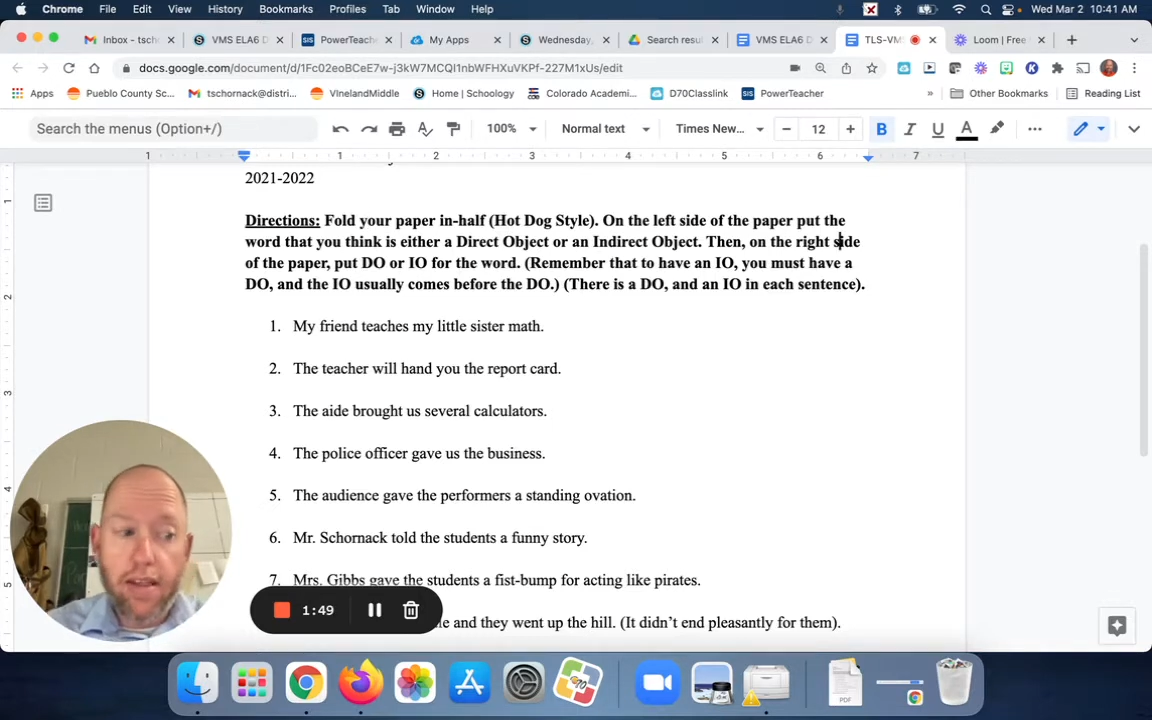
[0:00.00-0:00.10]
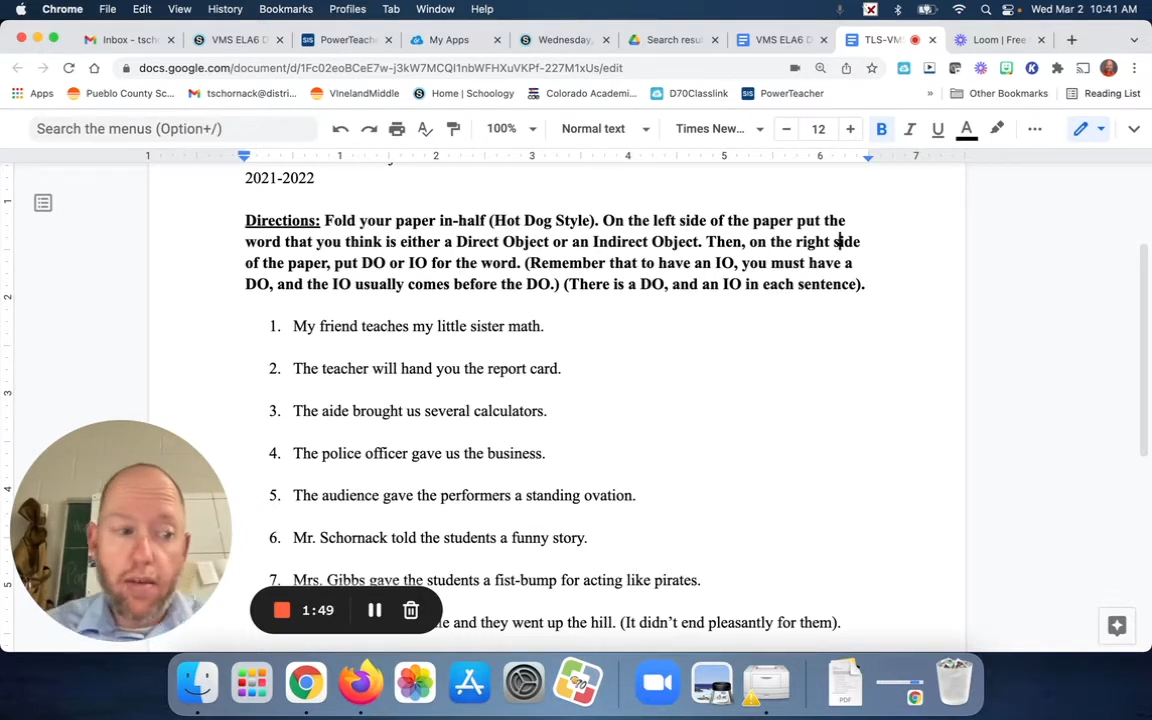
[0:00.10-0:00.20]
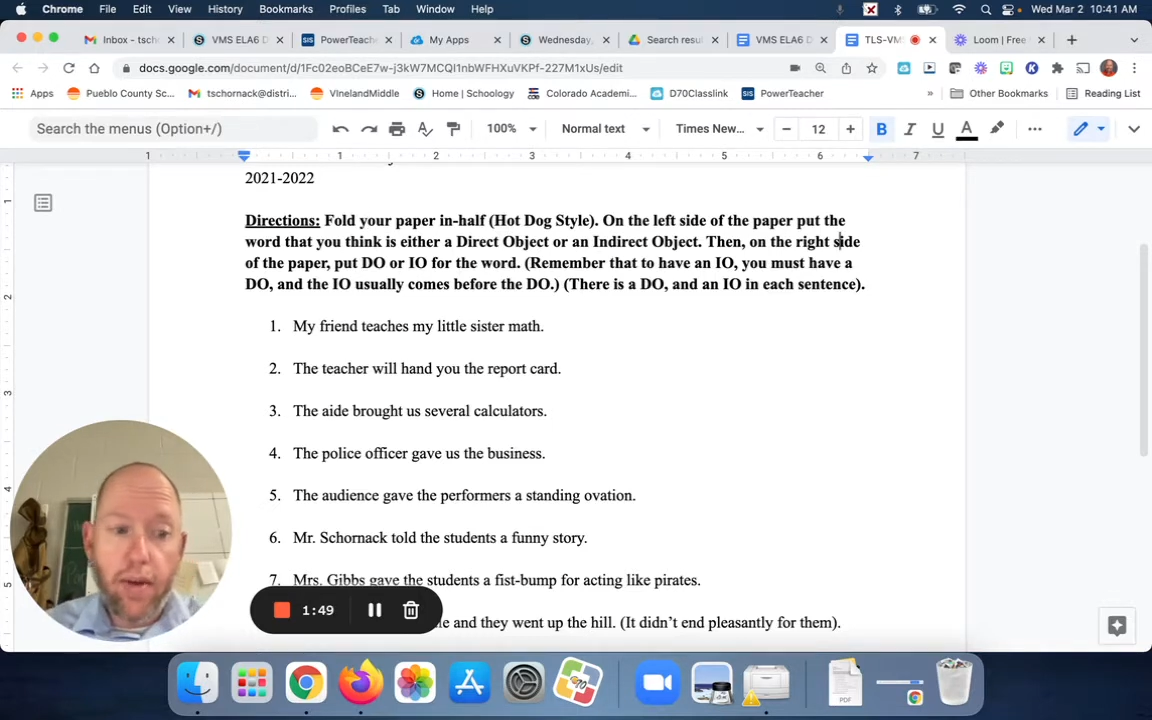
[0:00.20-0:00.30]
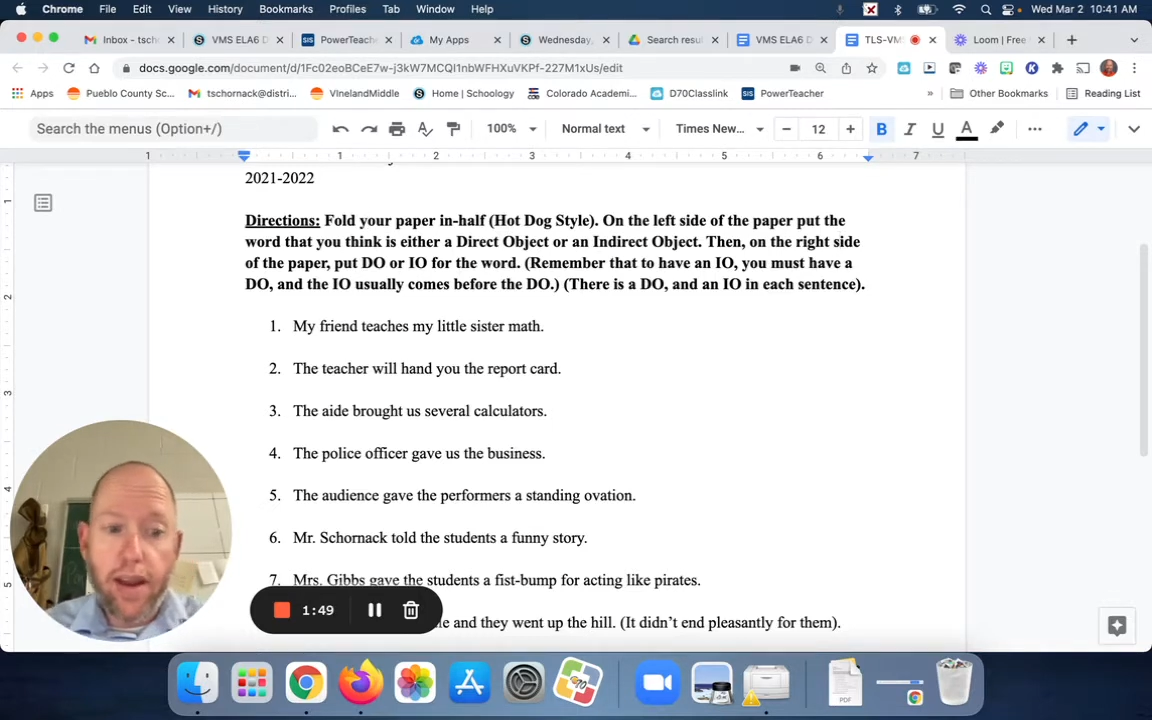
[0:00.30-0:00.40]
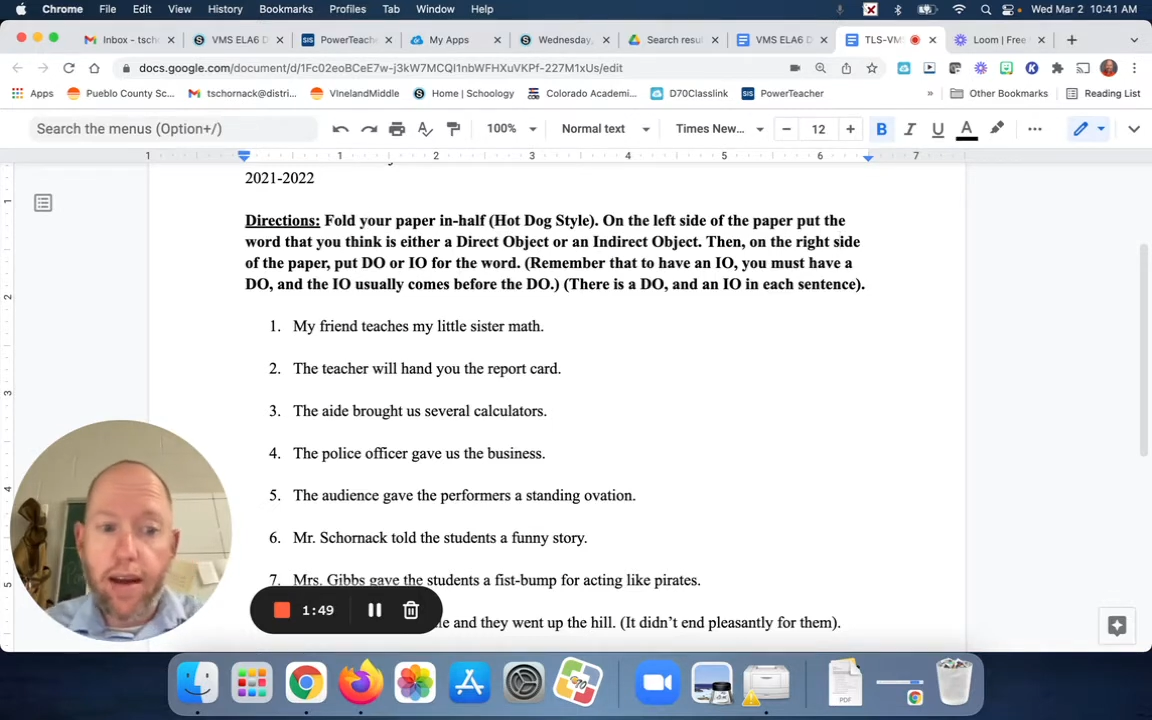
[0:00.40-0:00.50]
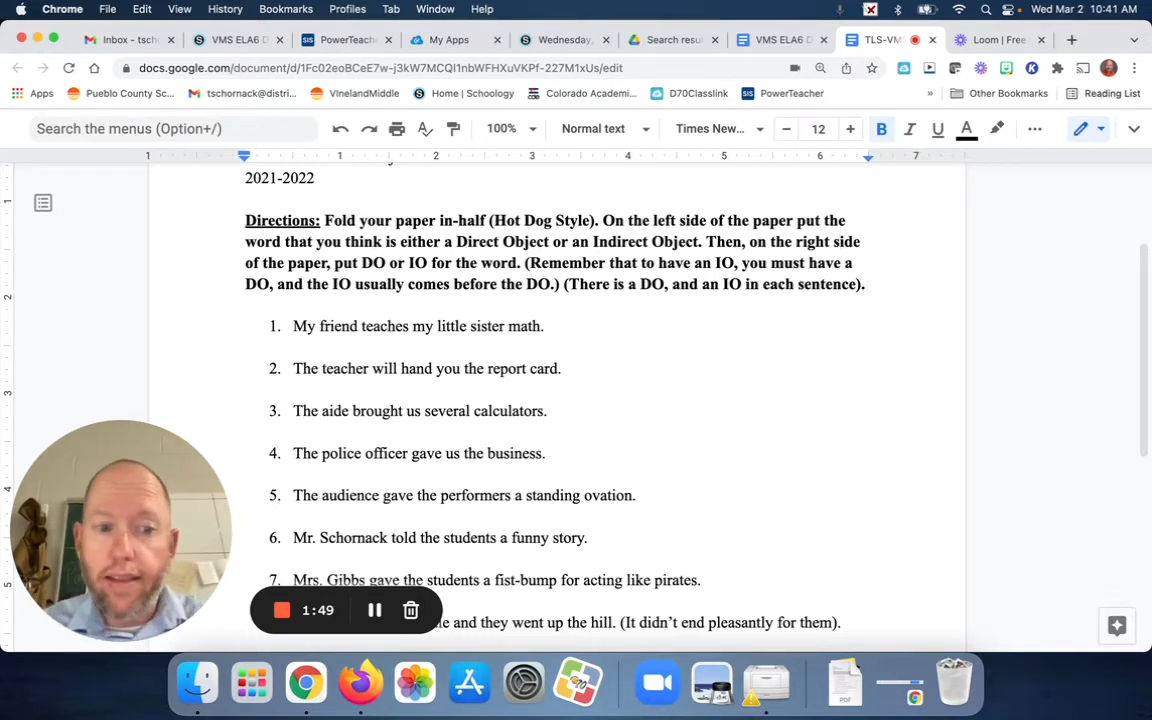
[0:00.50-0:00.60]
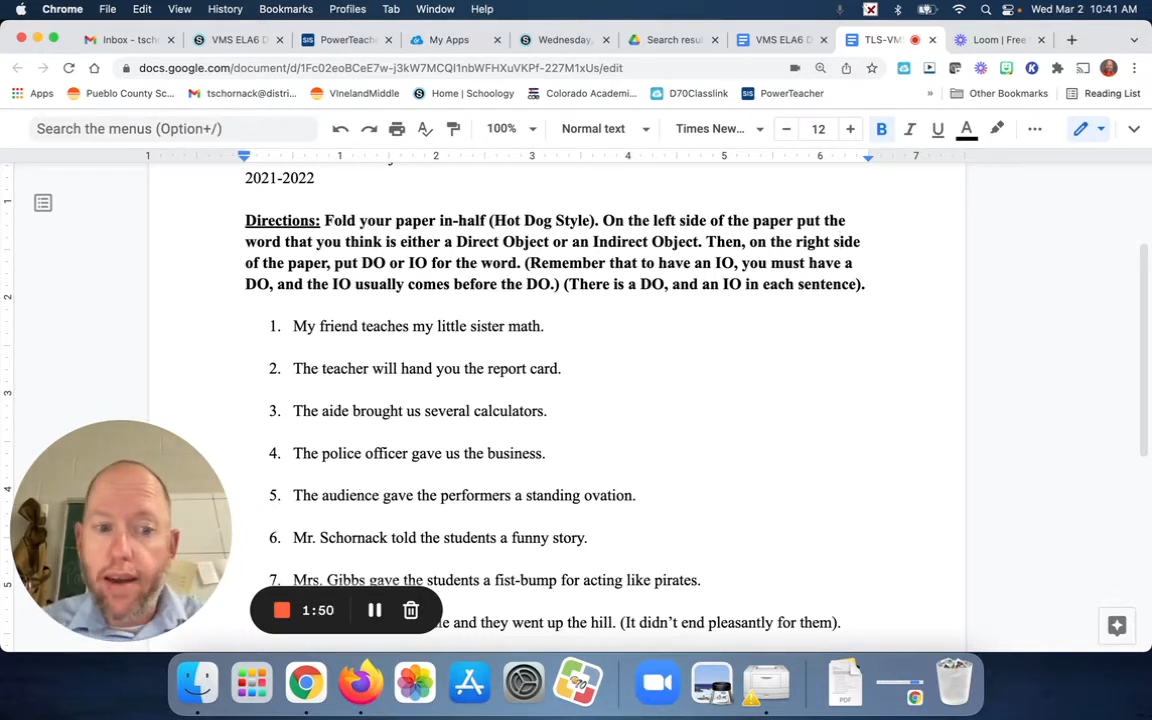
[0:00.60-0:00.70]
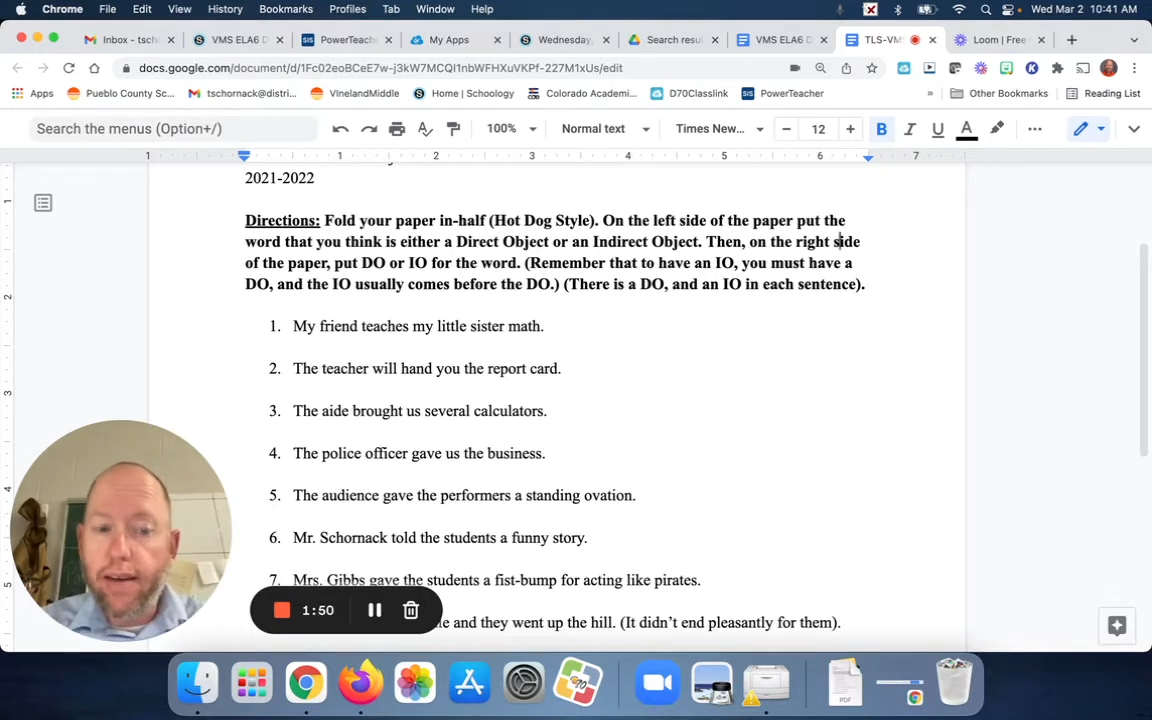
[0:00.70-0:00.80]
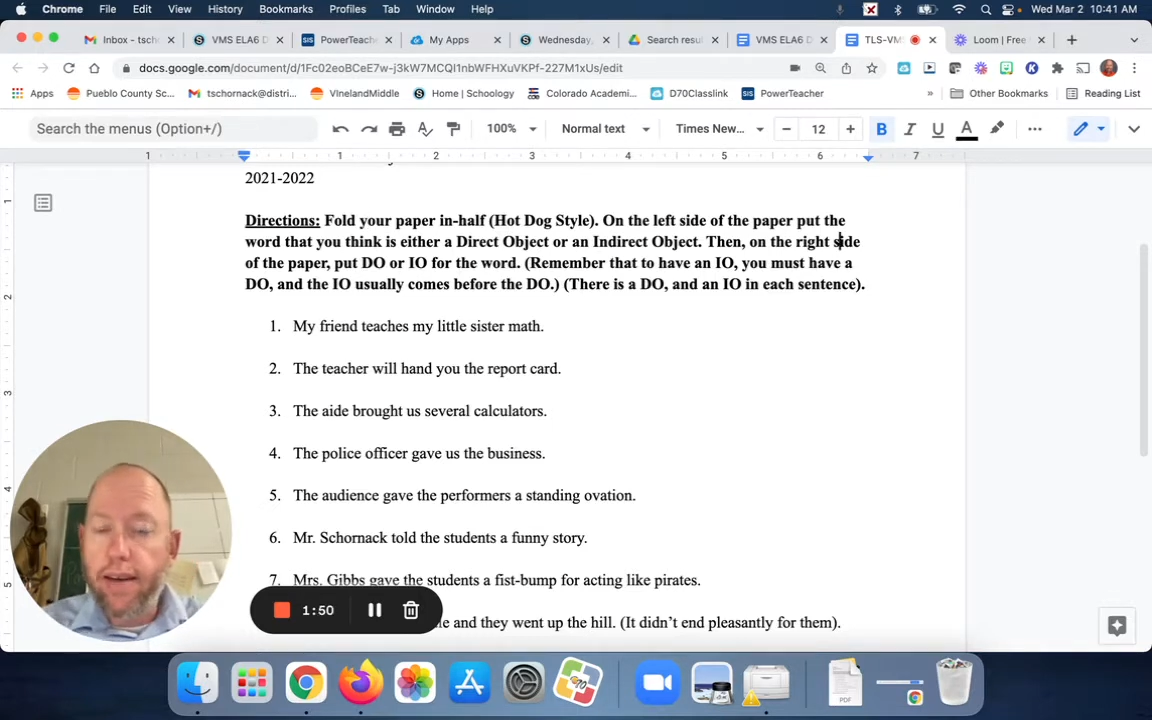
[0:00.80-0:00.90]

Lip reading: to read out loud,